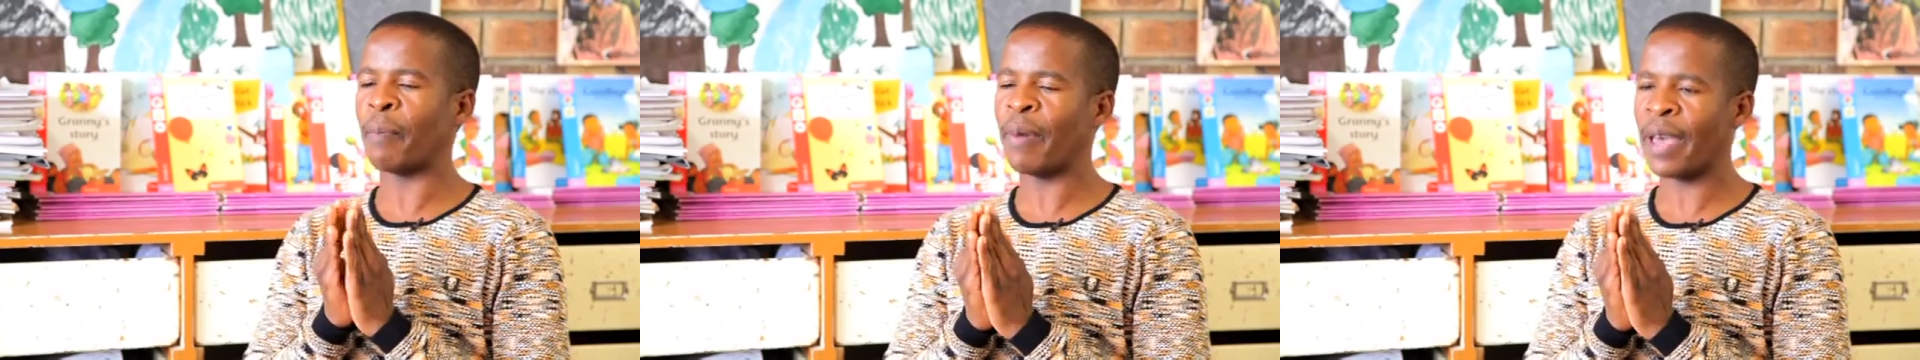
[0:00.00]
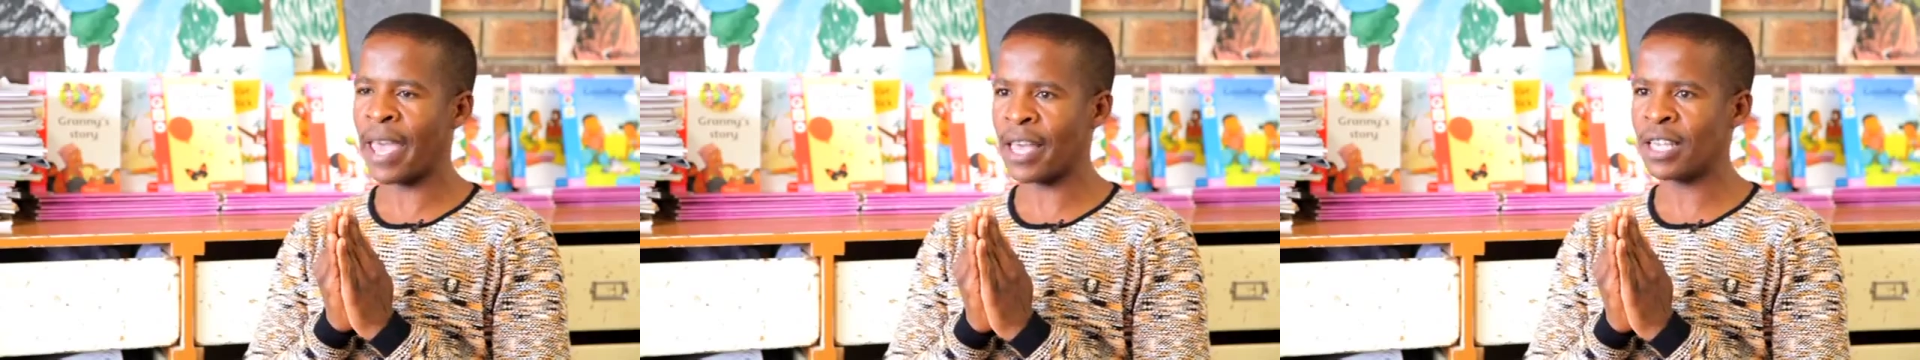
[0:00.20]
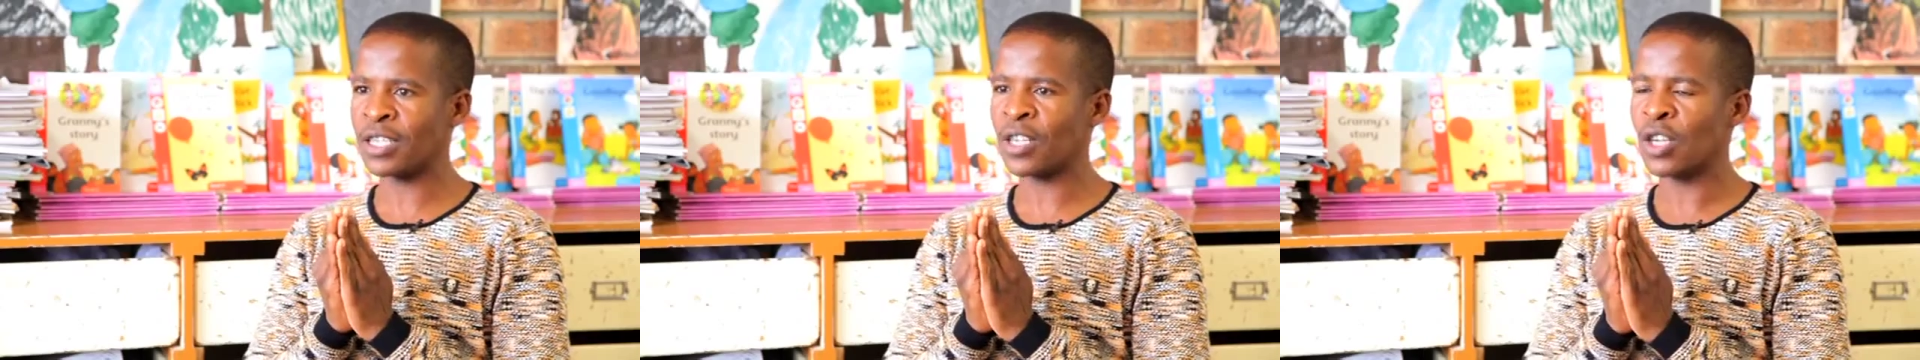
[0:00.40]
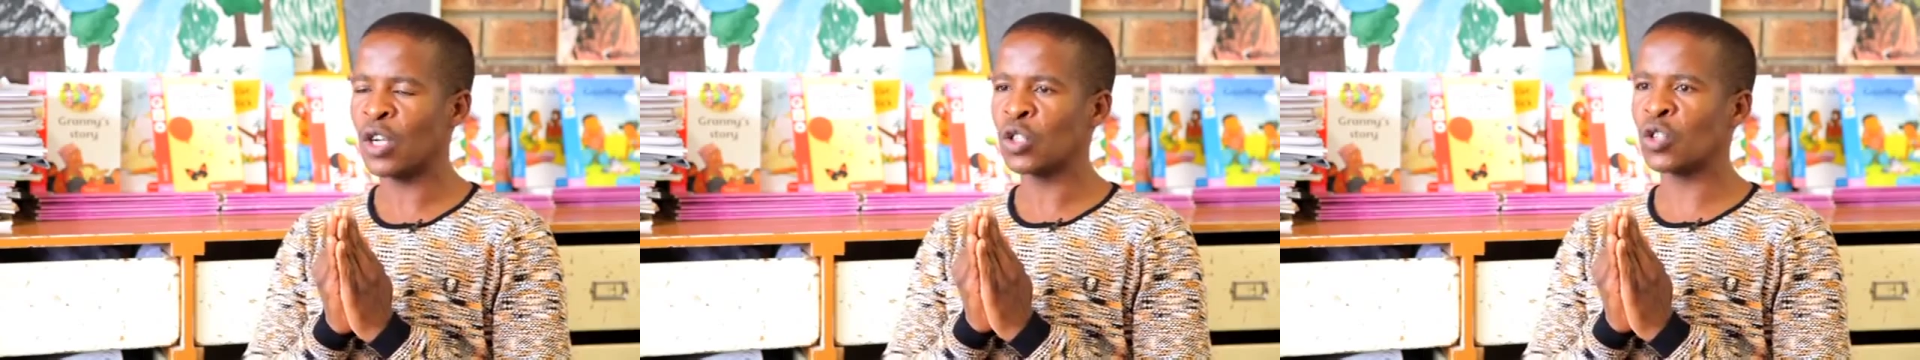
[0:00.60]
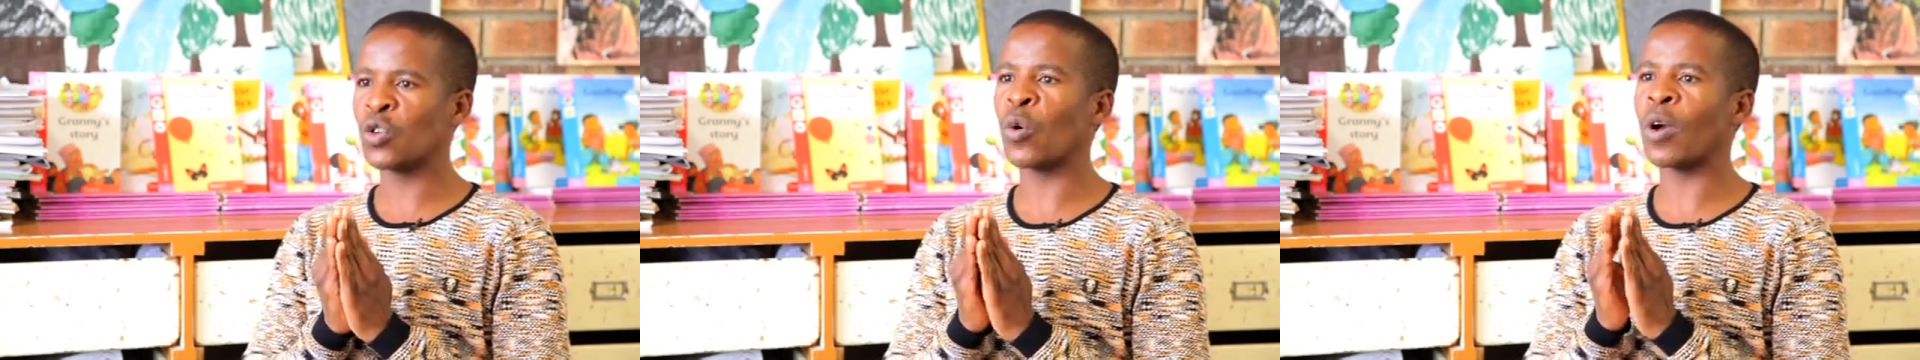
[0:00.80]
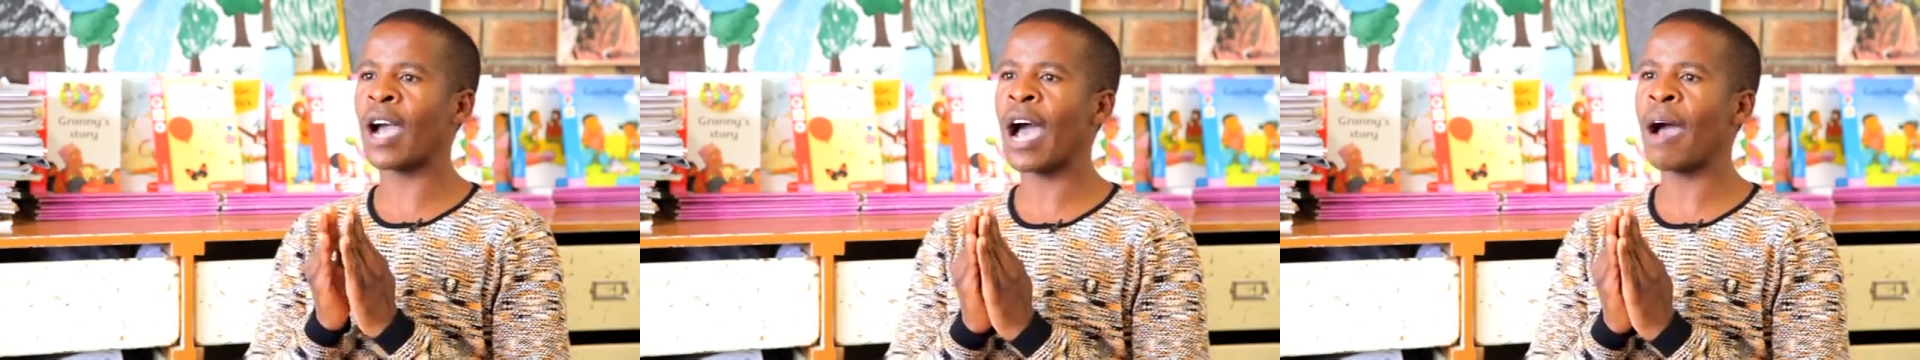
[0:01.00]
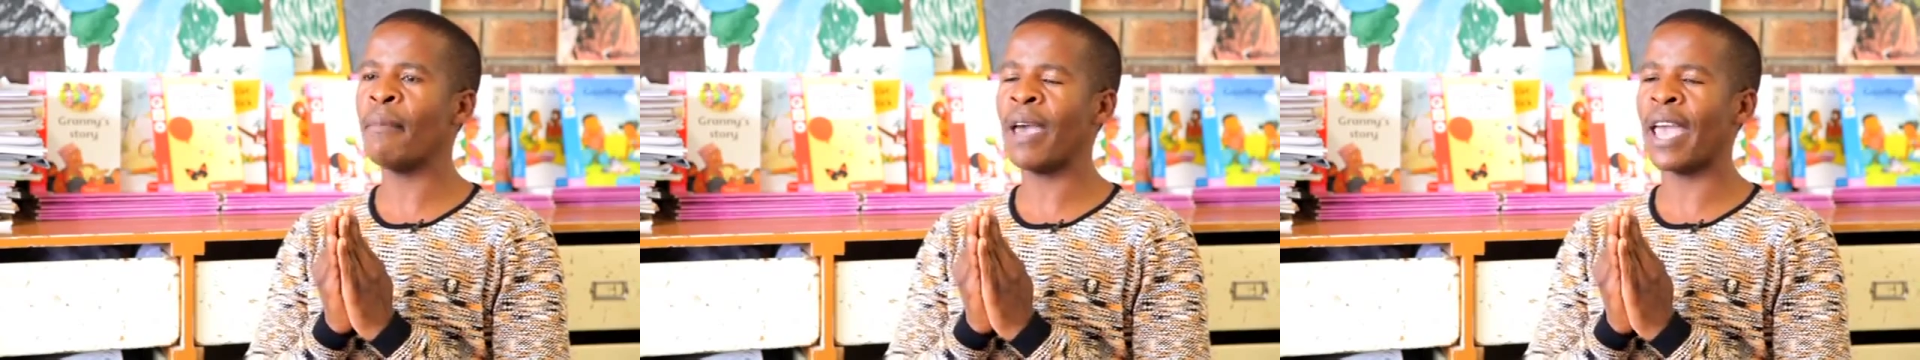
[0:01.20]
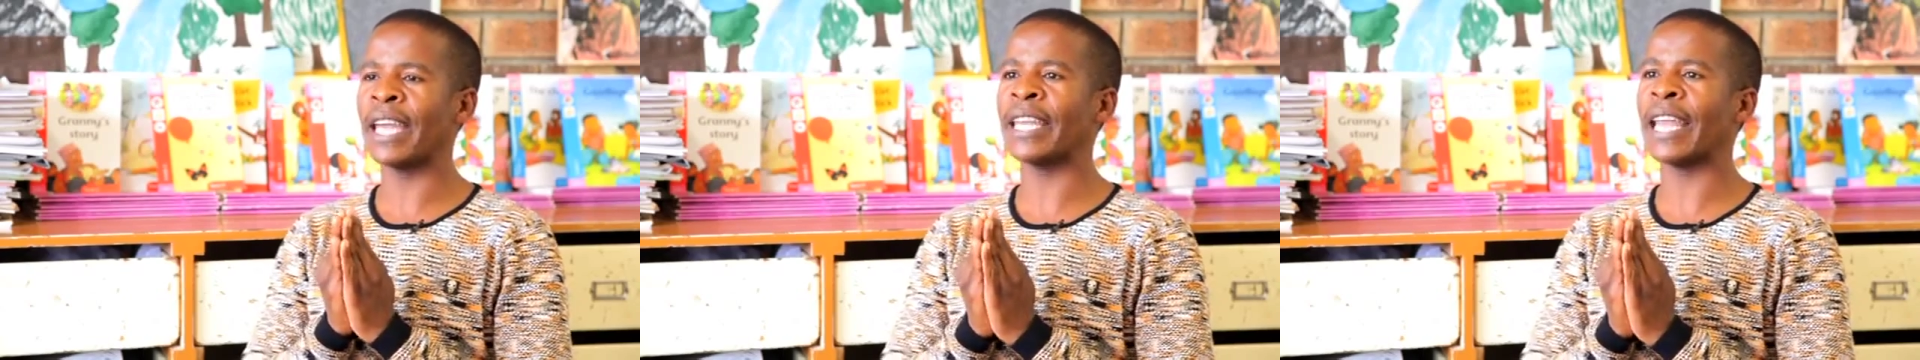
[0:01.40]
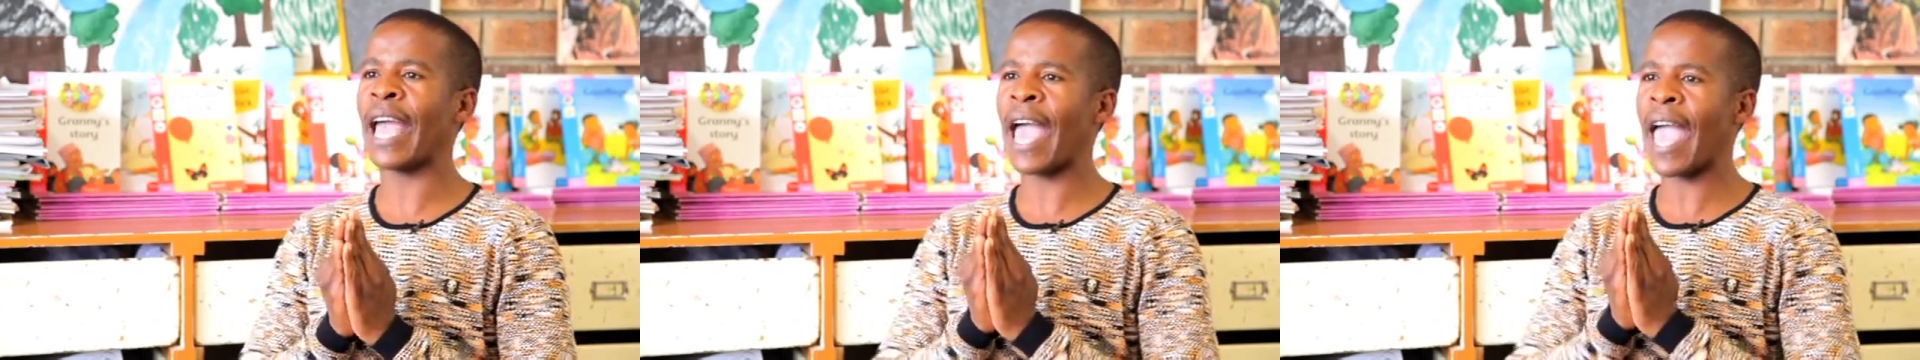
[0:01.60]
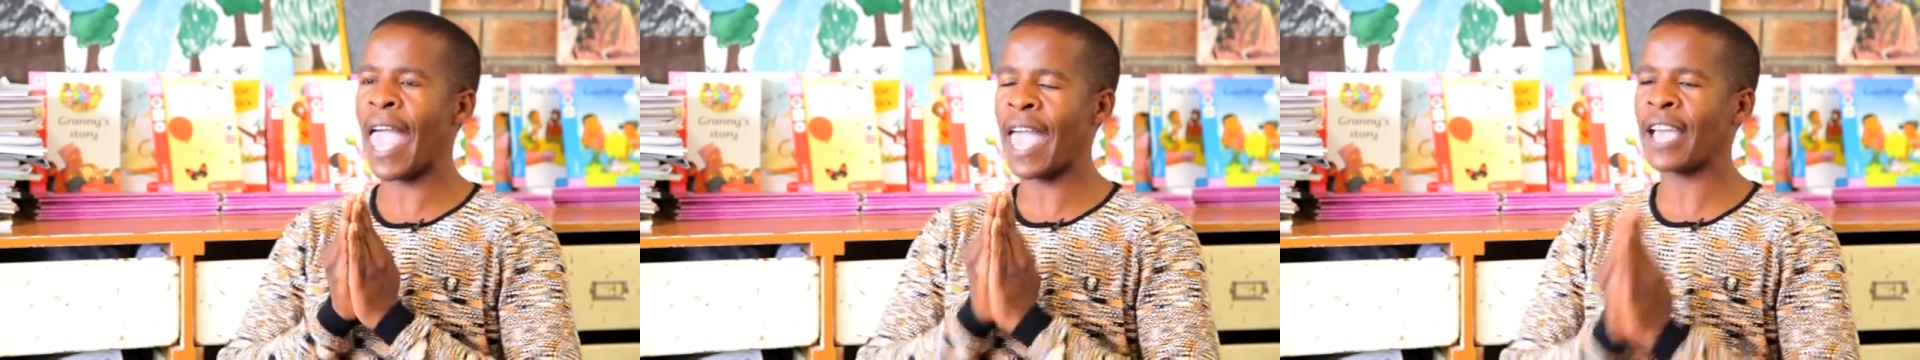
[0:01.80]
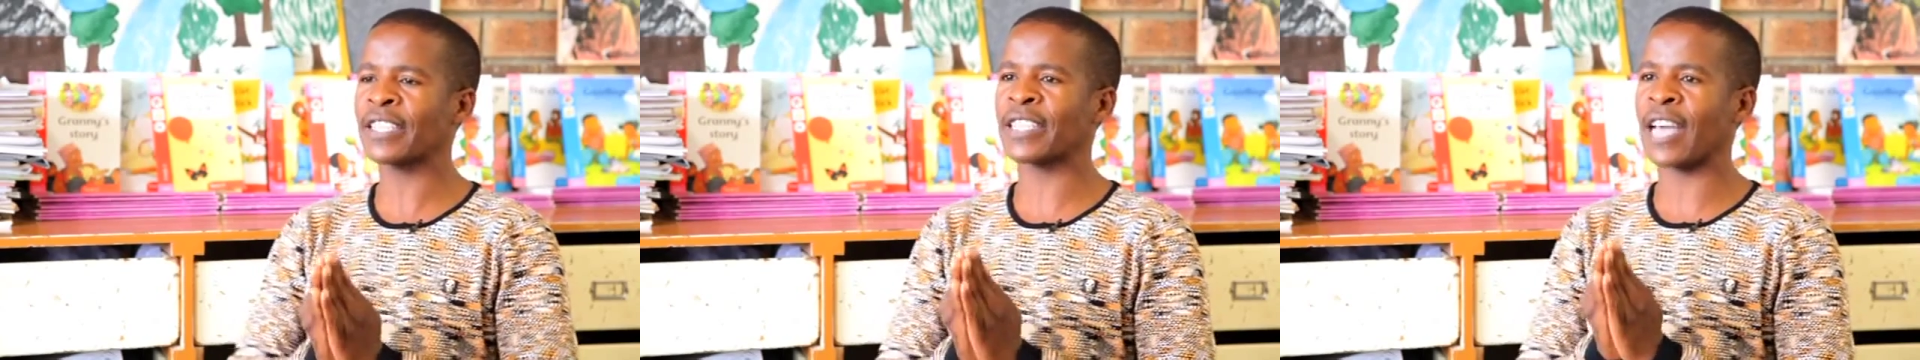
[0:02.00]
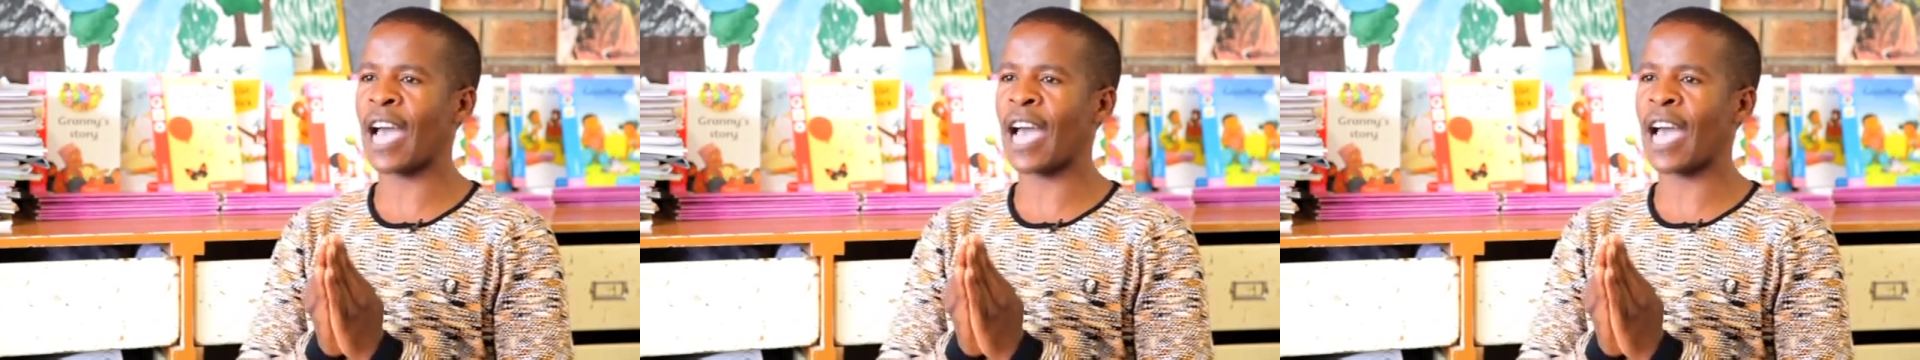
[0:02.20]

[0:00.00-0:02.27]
pairs to come and act